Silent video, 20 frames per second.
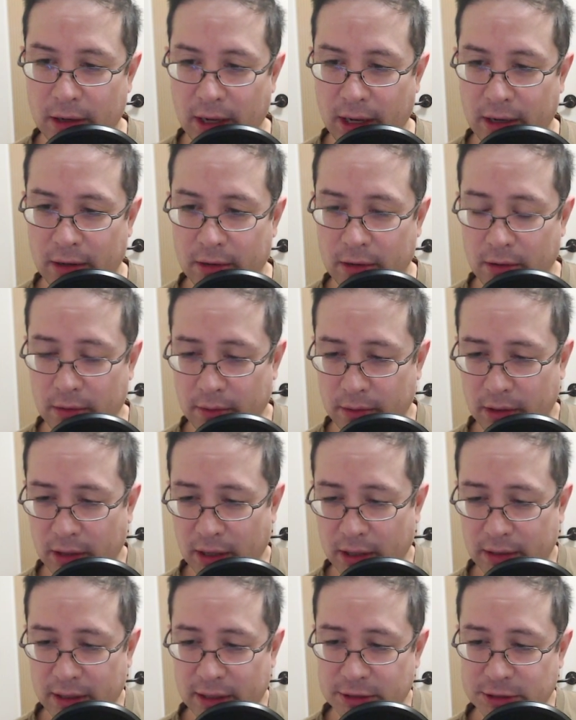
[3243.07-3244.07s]
I don't know. We got
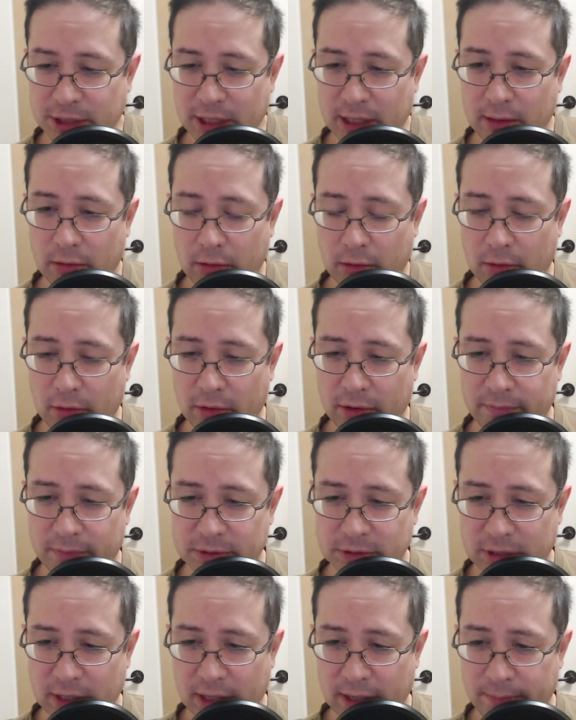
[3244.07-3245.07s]
to take a chance. Don't have
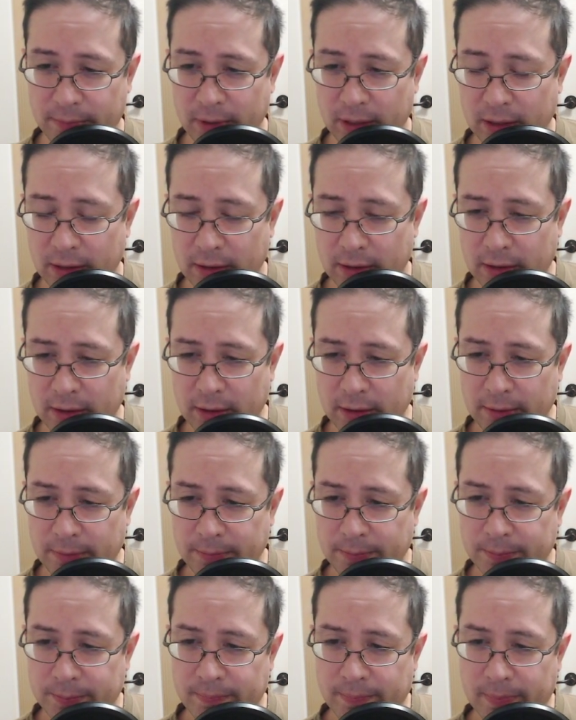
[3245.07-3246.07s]
much time.
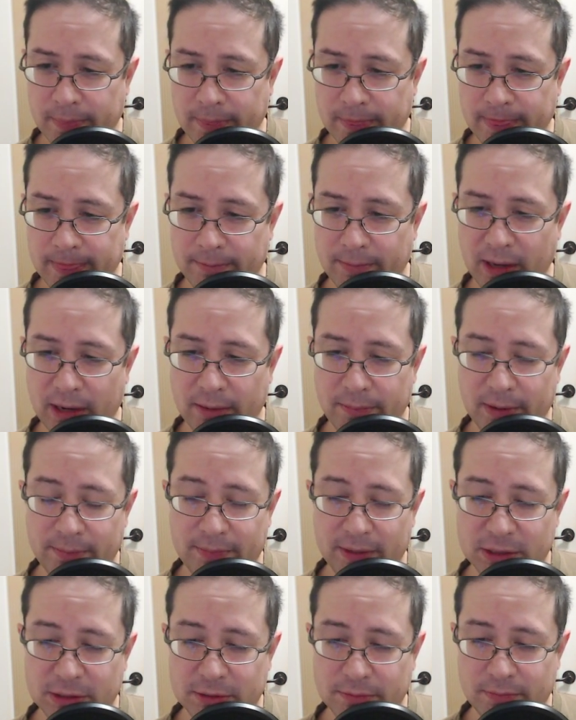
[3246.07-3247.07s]
It might have been
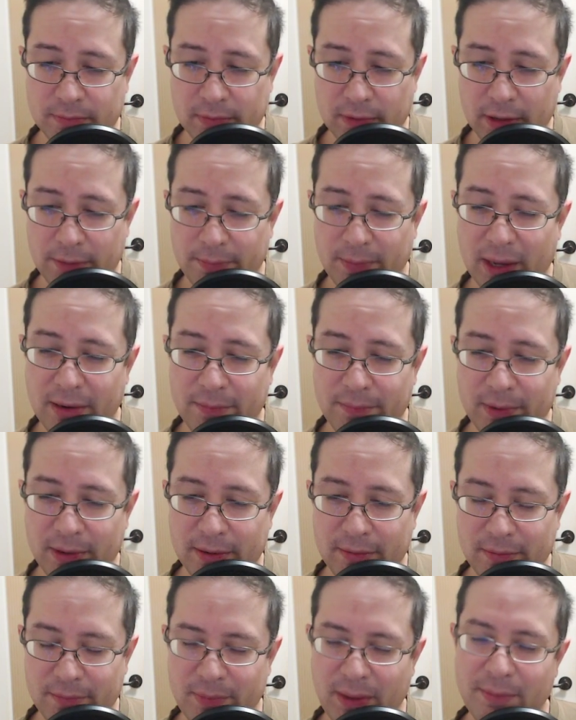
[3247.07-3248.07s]
bishop. It might have
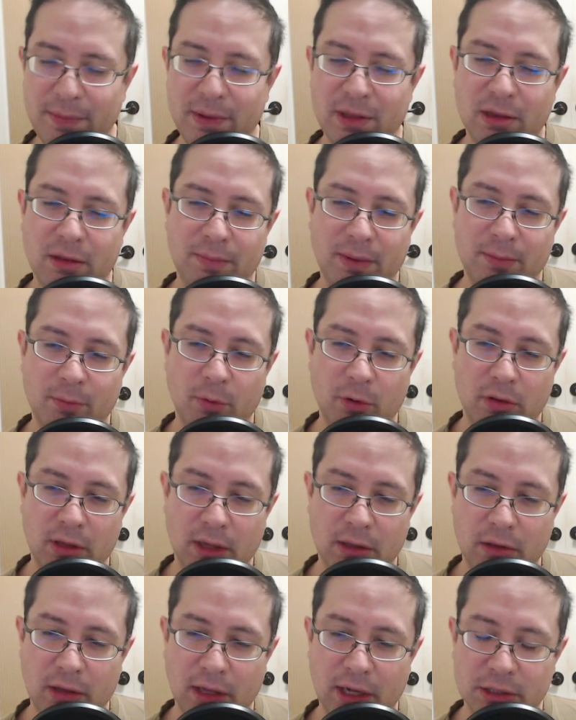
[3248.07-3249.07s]
been. Maybe this made more
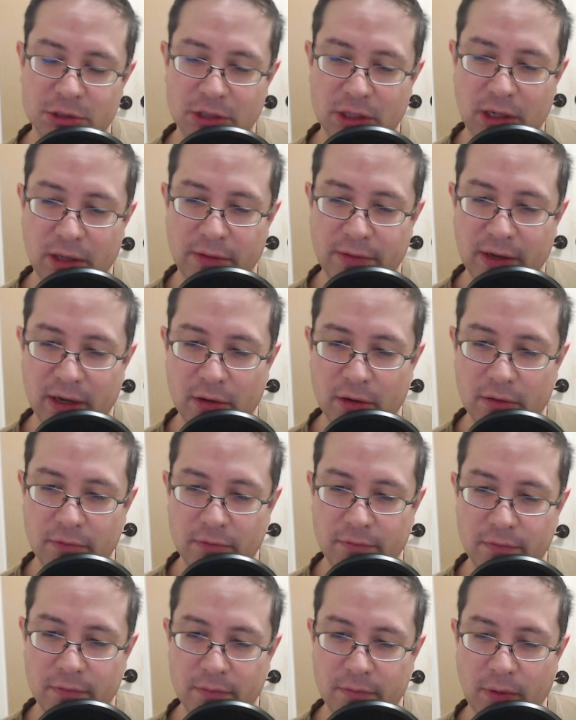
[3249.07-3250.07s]
sense actually, because then I could
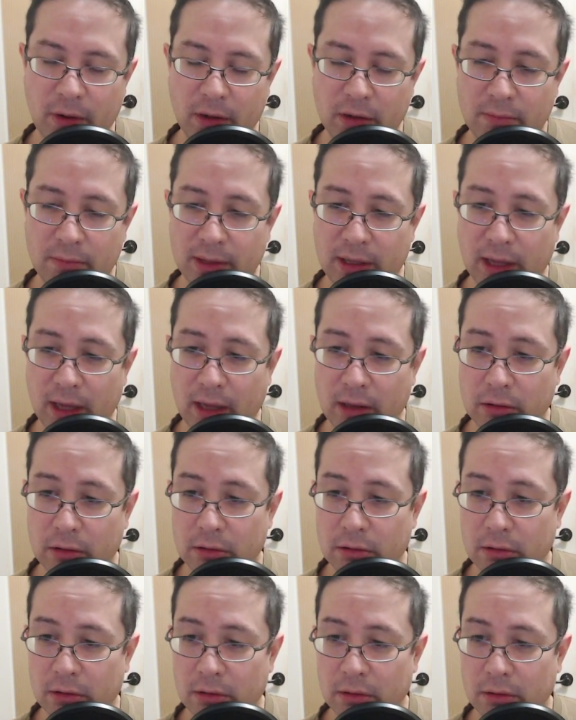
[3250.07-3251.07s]
have possibly castled.
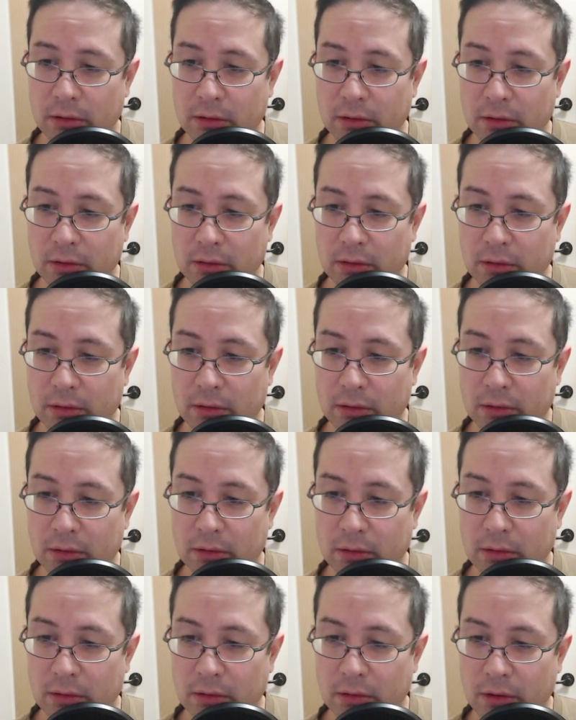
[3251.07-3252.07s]

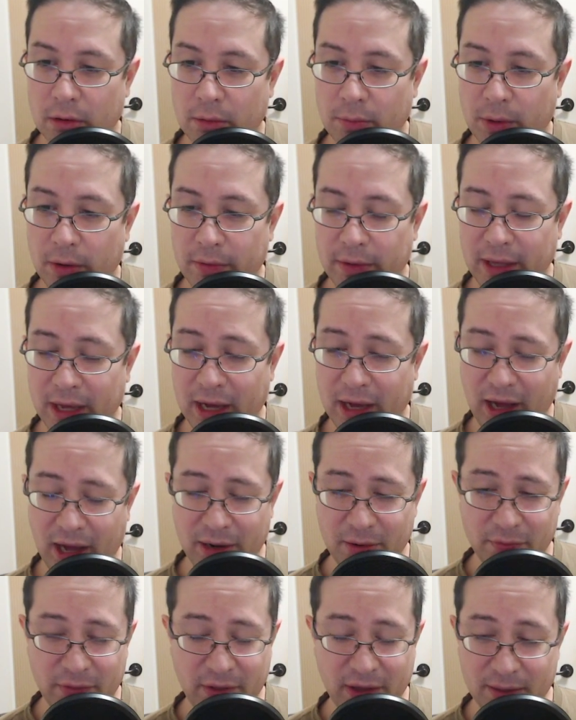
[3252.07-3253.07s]
Oh well. Yeah, I
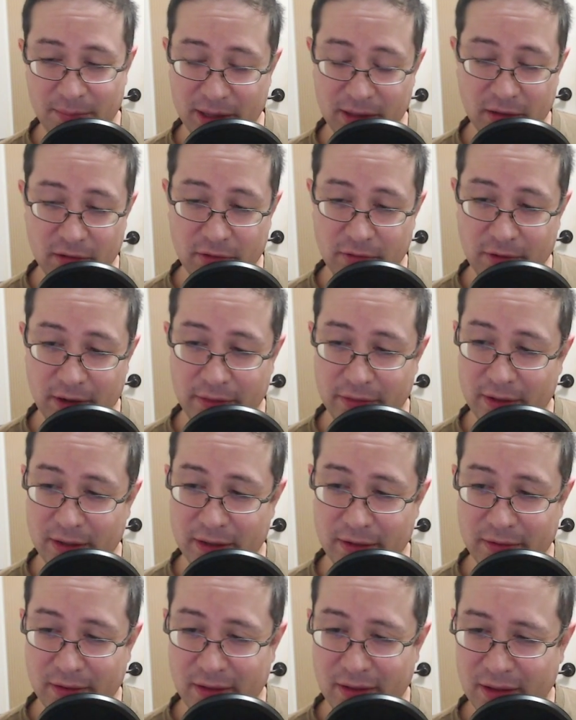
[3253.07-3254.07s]
don't think I played this right.
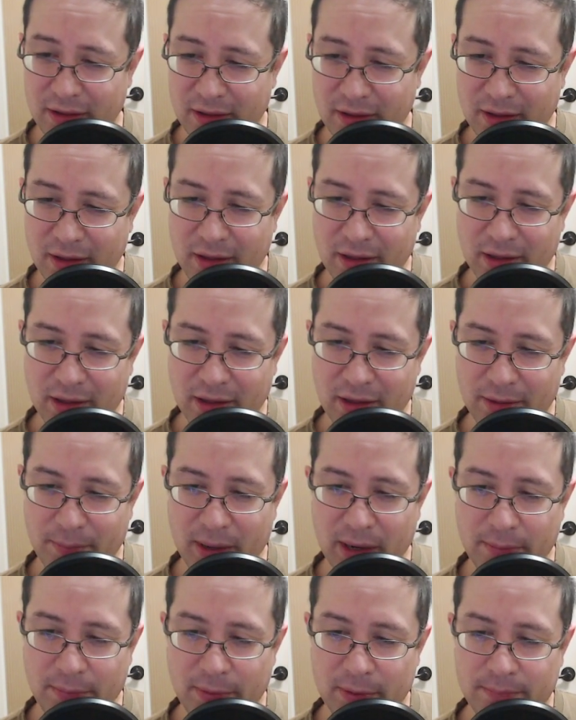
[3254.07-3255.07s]
It
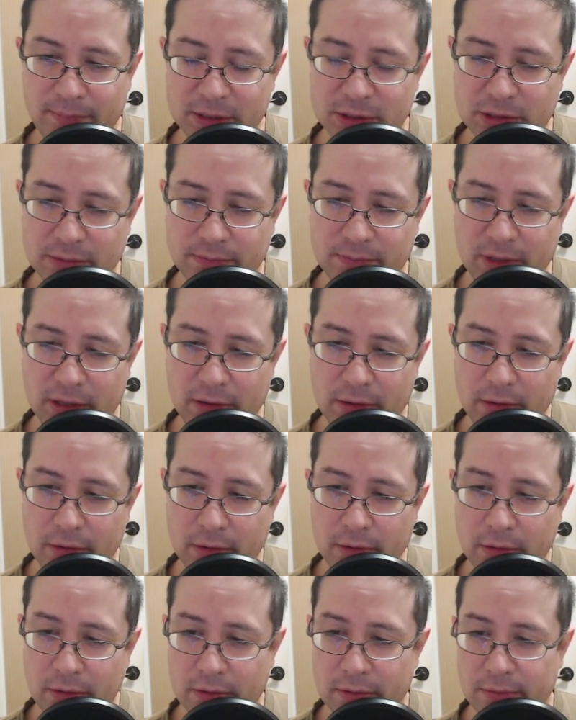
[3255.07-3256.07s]
might have been bishop
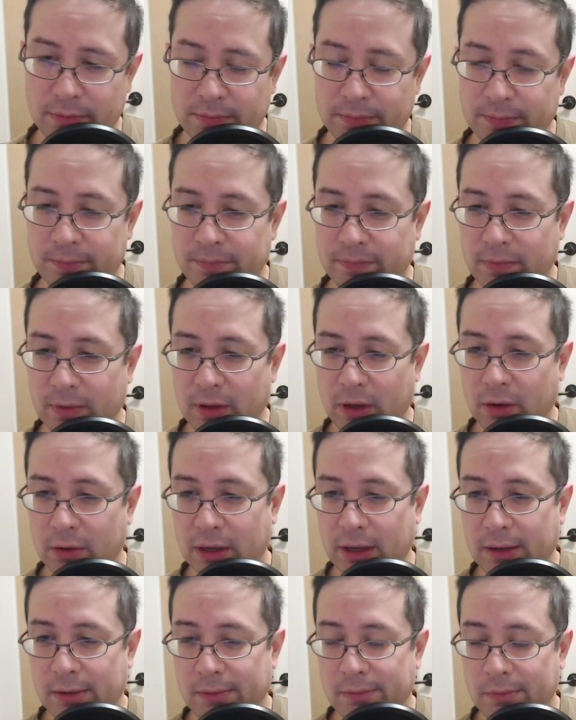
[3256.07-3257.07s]
d2.
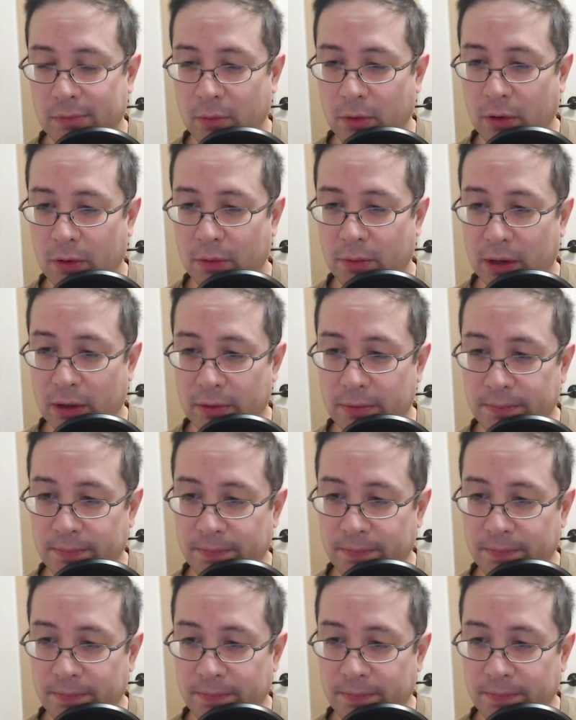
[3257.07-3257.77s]
Okay. Oh well.